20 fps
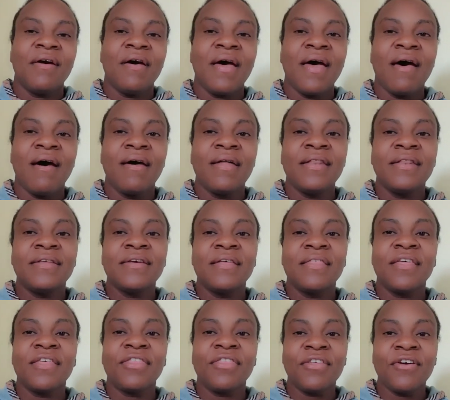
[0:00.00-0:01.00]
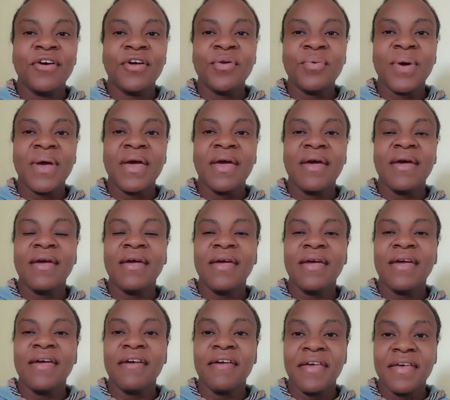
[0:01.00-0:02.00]
And the third
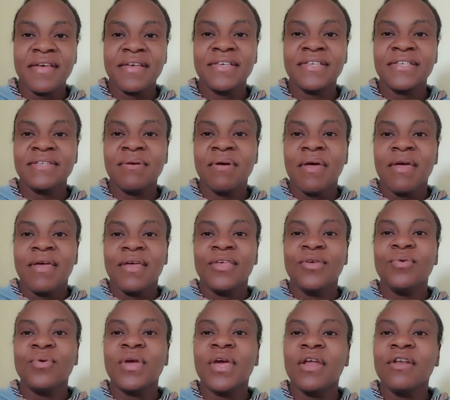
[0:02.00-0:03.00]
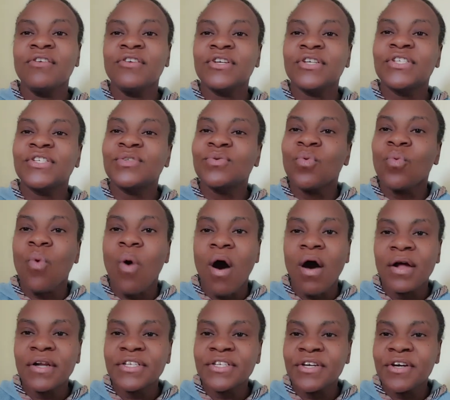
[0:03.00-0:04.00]
way is you can just
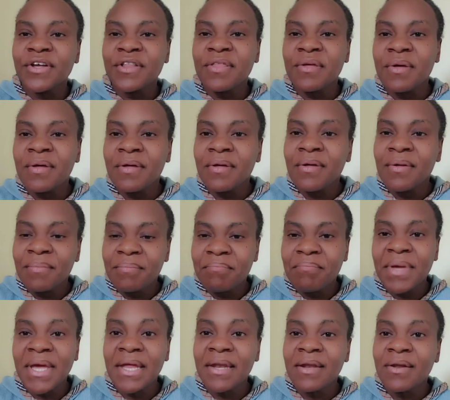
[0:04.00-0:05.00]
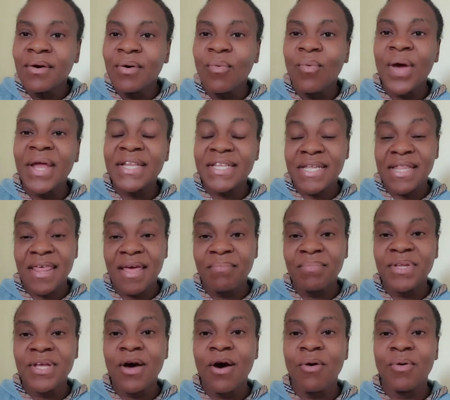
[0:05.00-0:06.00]
water the bin, wet
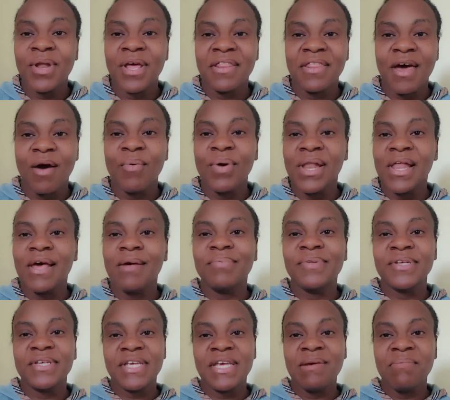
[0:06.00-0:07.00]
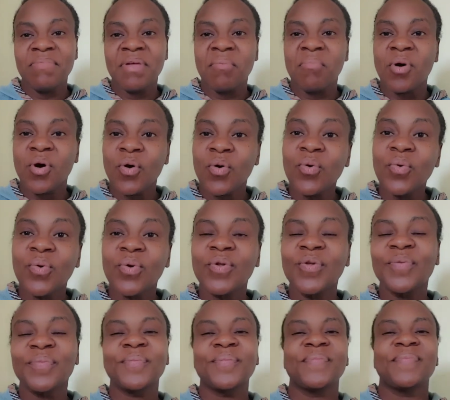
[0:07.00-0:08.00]
them down and that will help to keep them cool.
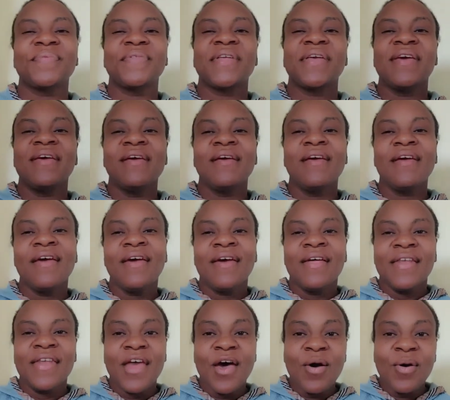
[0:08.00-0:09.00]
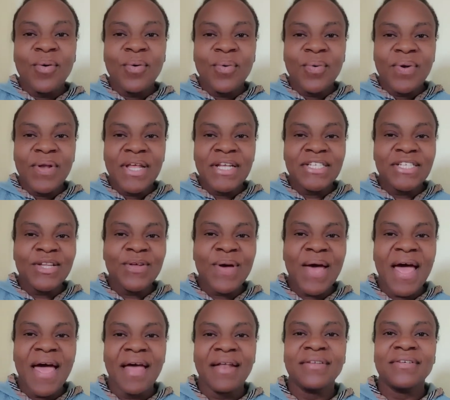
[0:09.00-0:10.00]
Now let's look
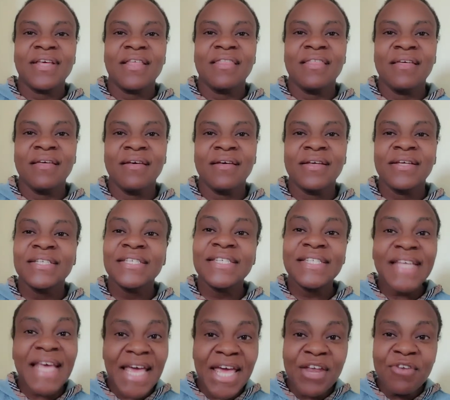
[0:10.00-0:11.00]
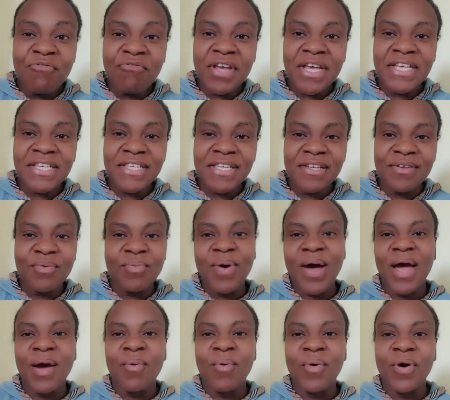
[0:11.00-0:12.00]
at the second reason
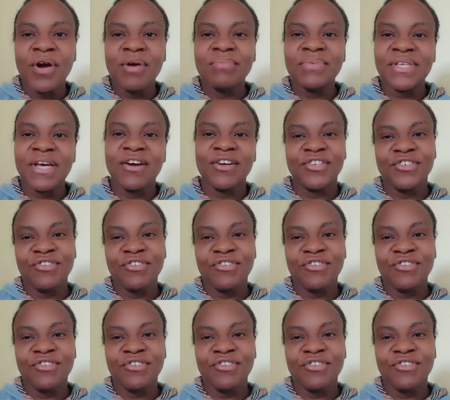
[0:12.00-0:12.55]
why worms are